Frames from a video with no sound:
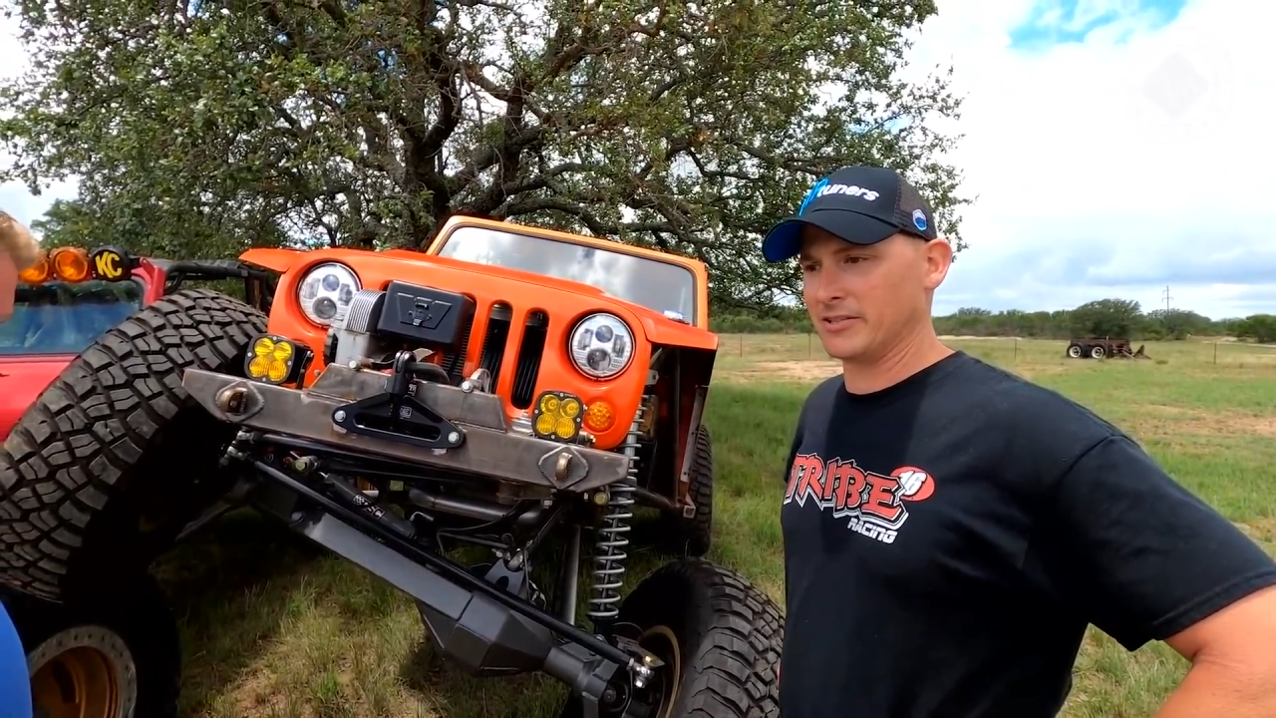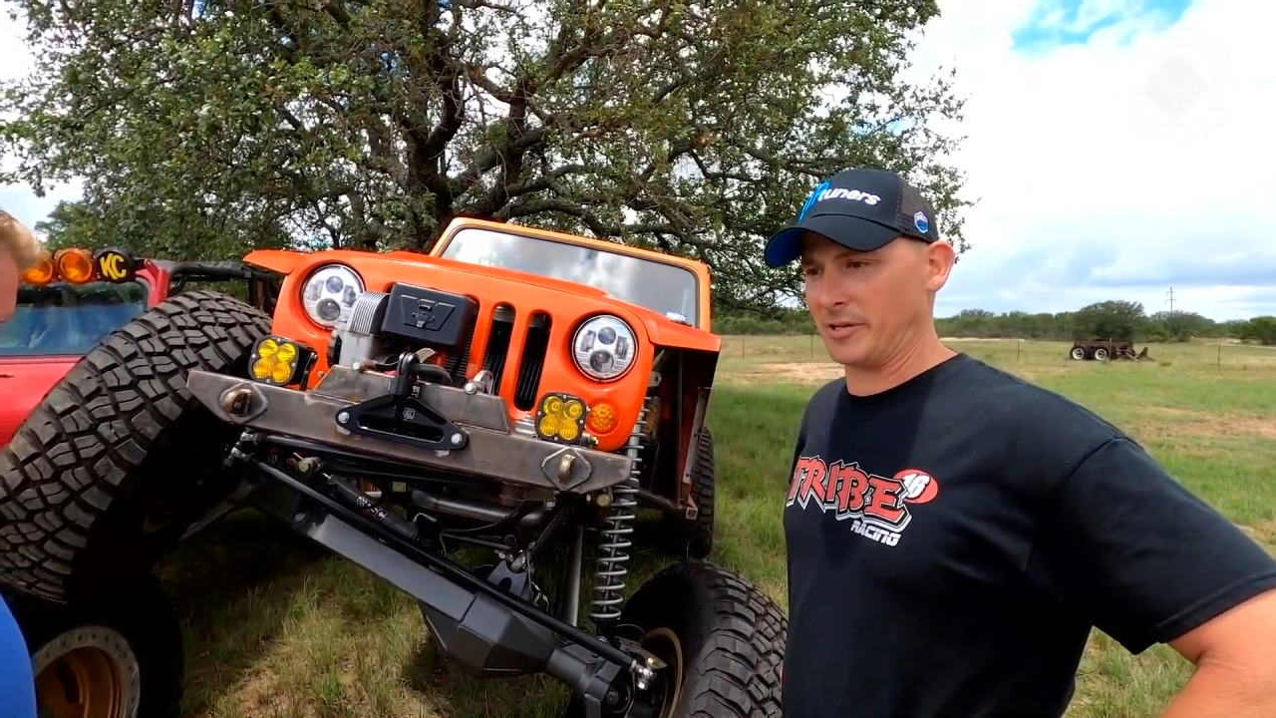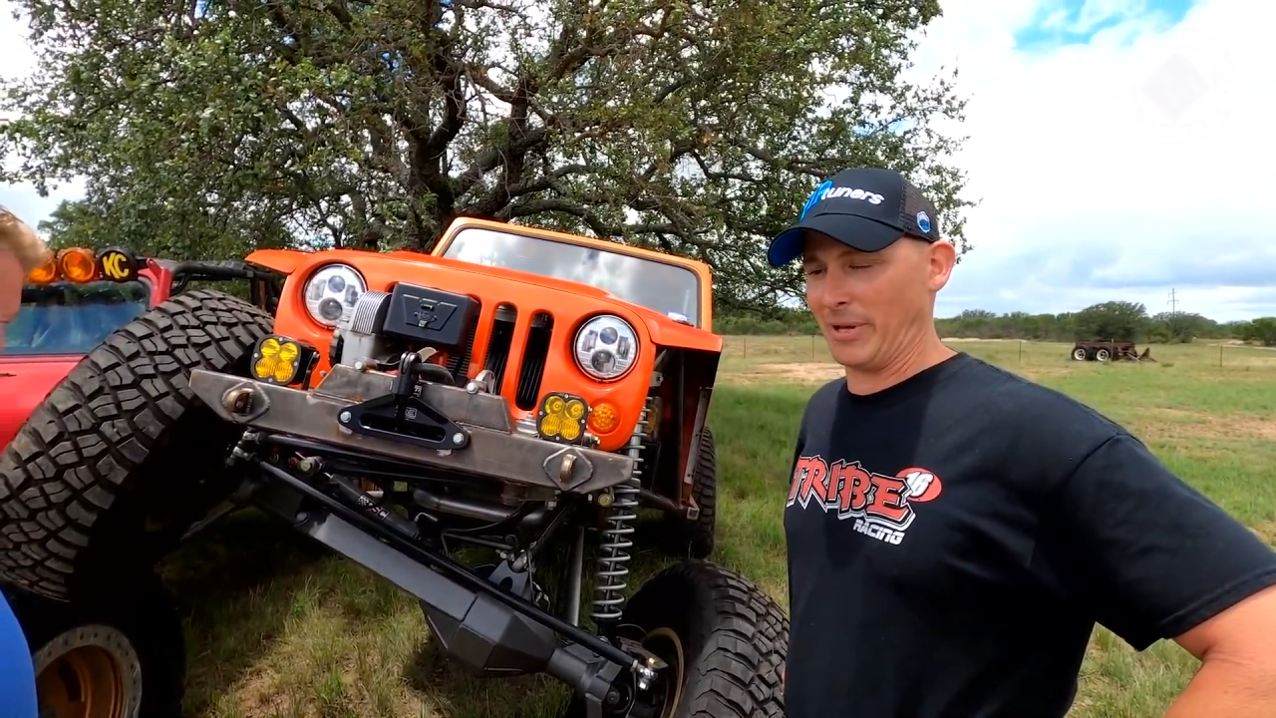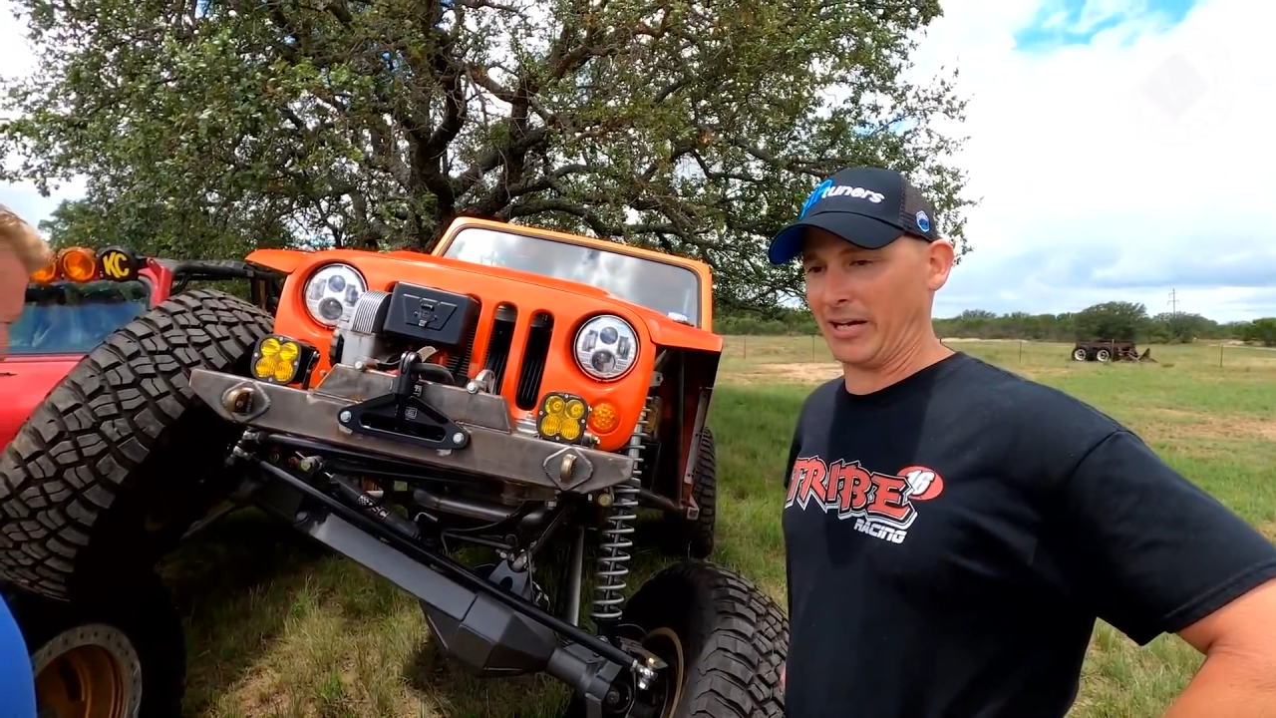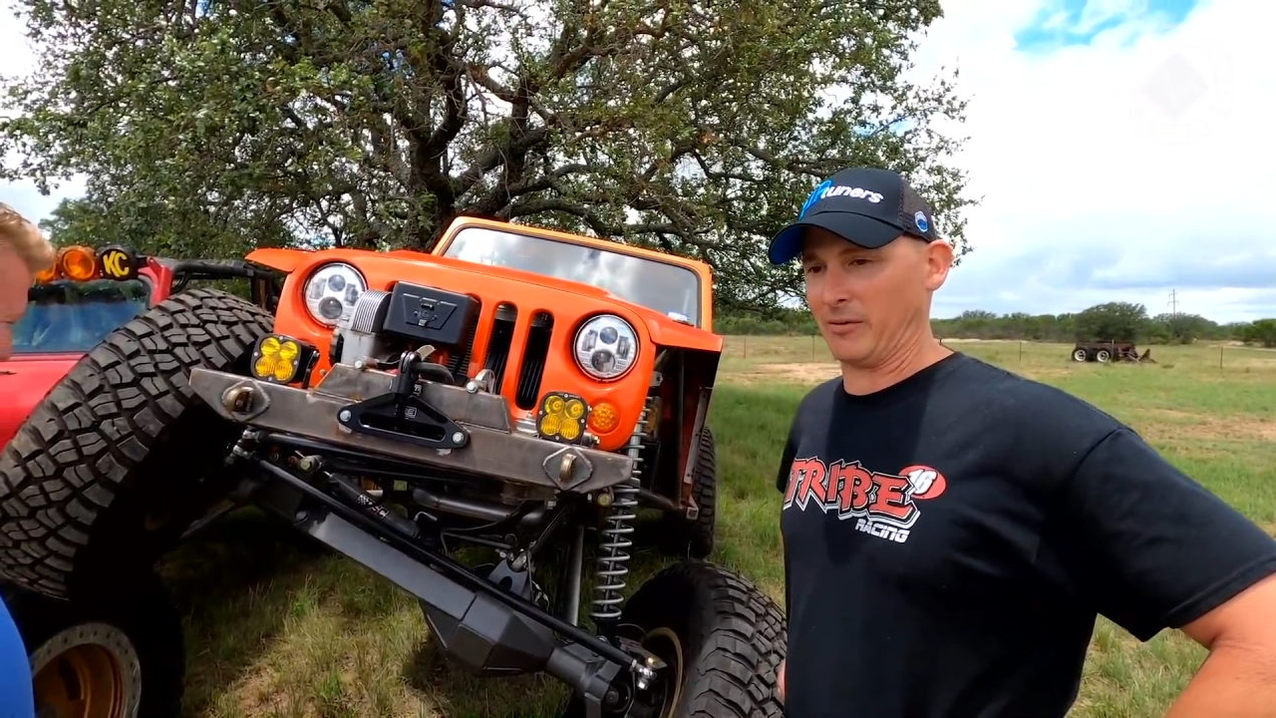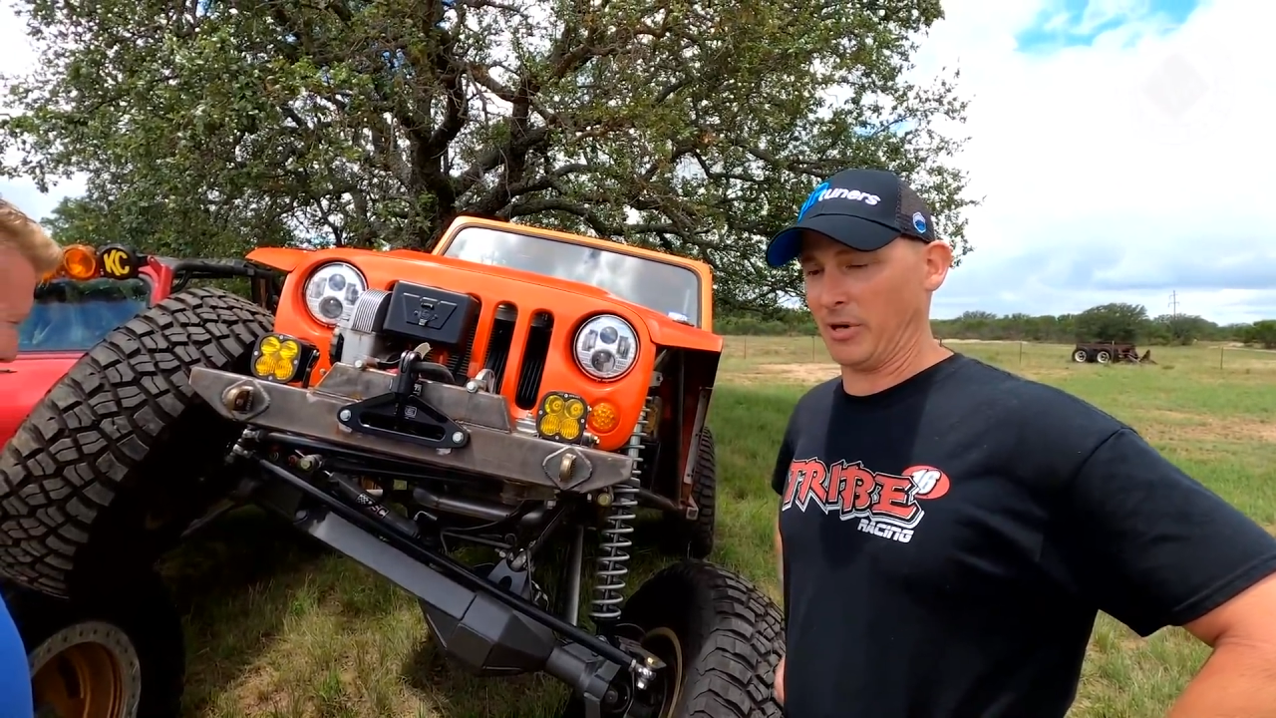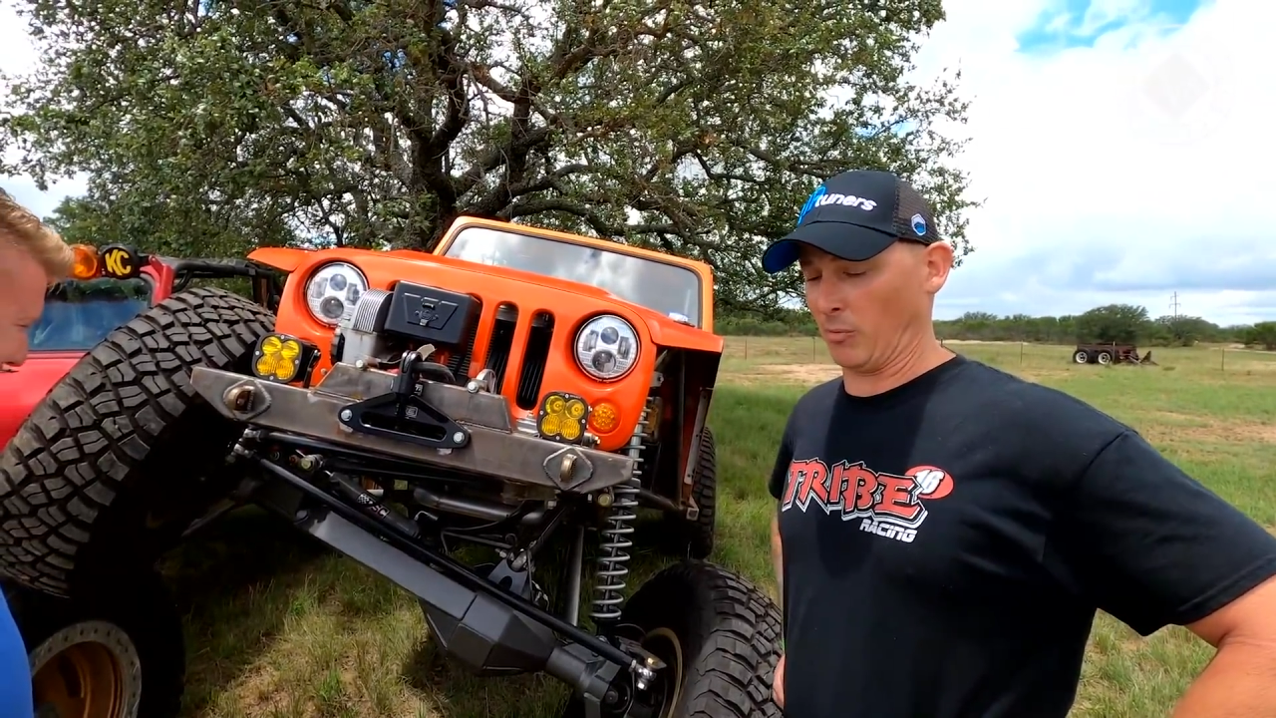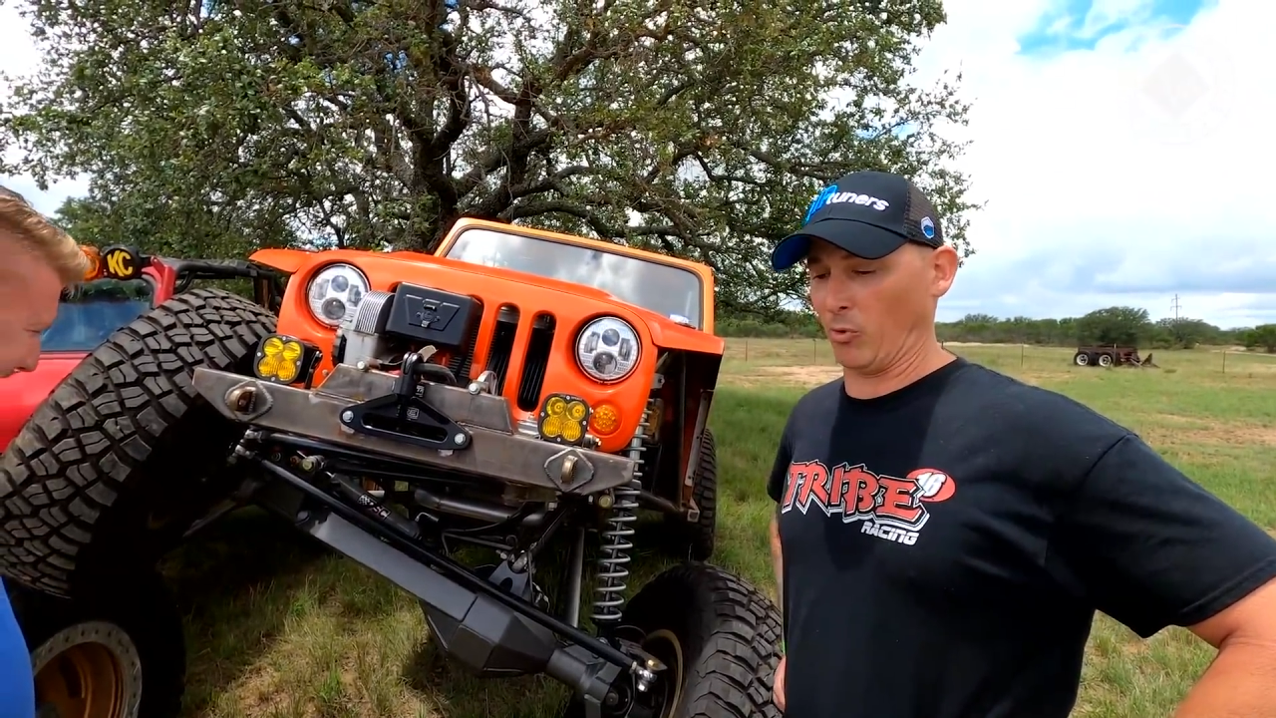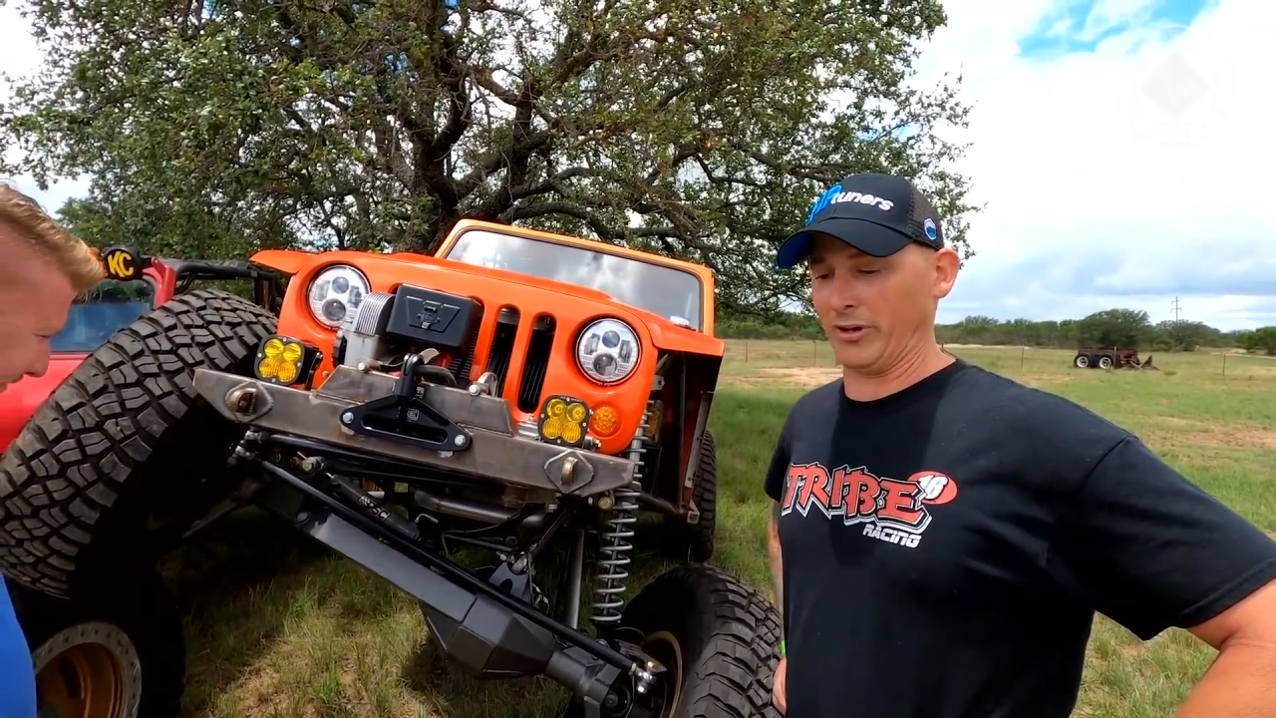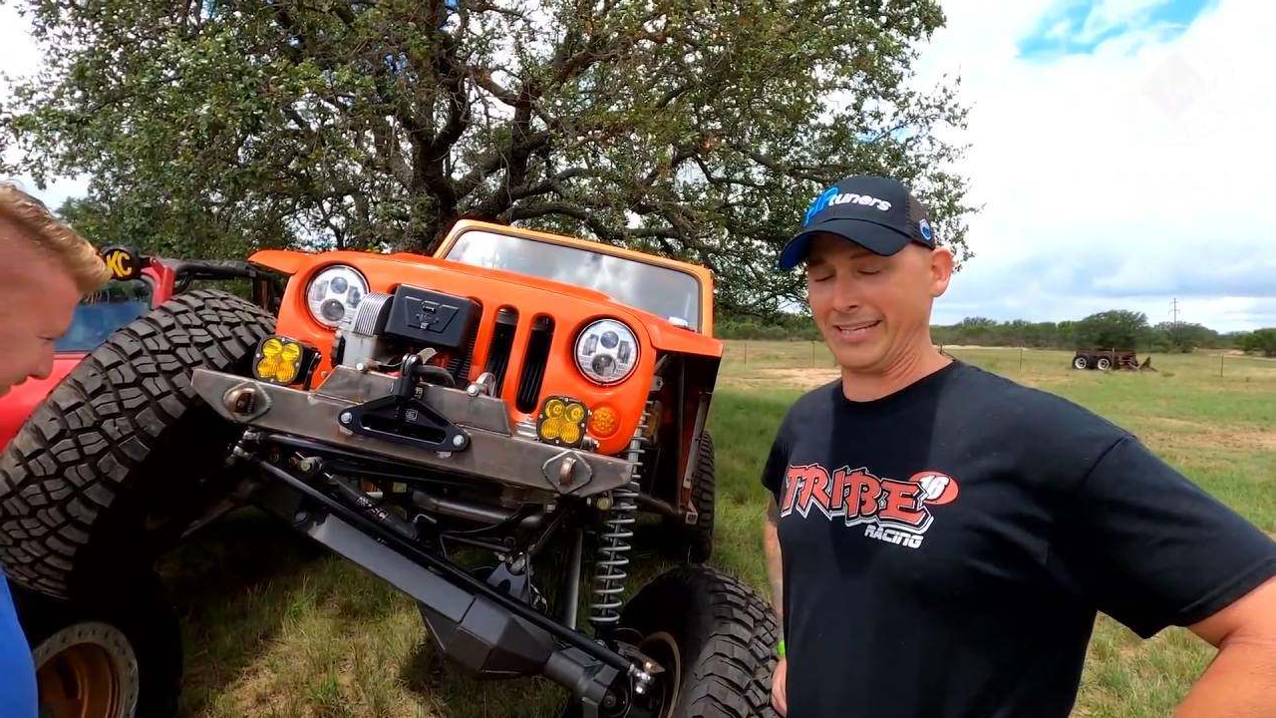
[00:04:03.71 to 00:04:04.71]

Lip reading: to make them, number one,